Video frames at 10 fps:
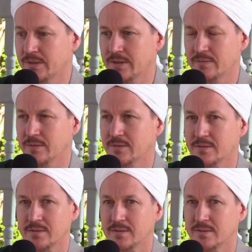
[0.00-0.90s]
ever,
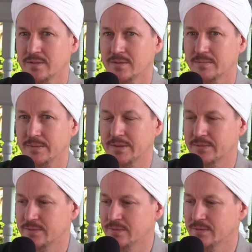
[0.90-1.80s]

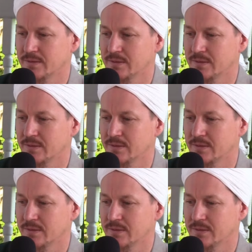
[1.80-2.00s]
because they're